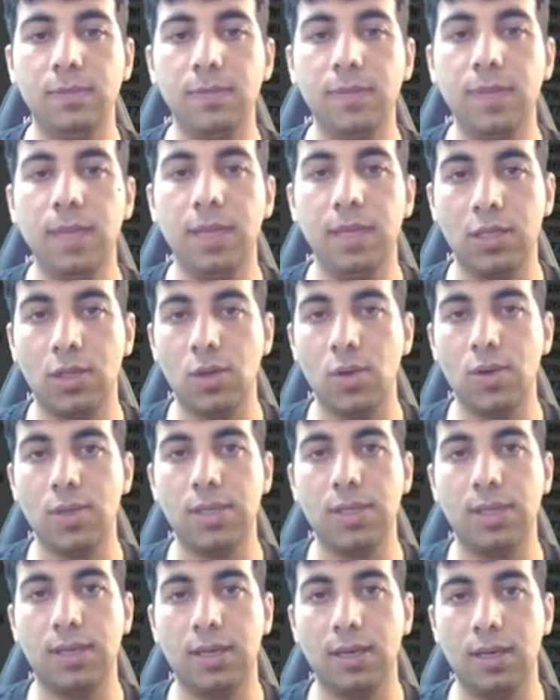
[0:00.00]

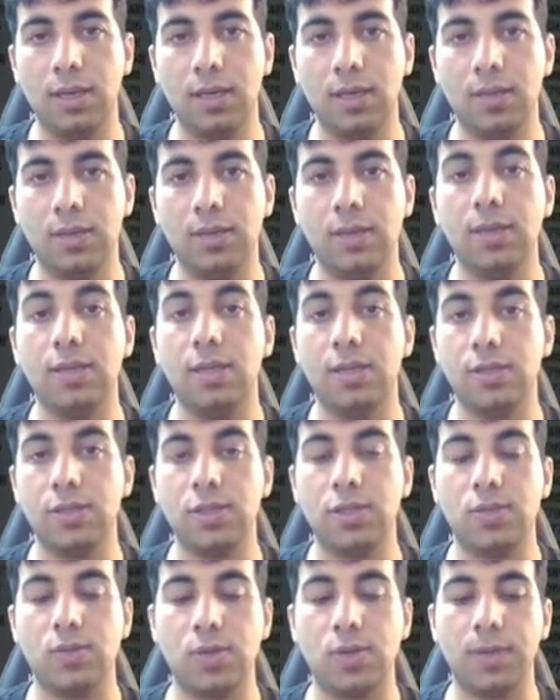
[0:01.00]
encoding, and
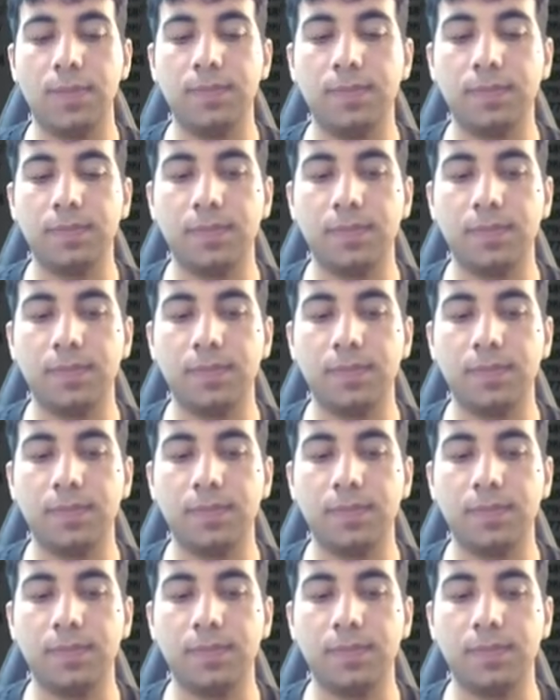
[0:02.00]
etc.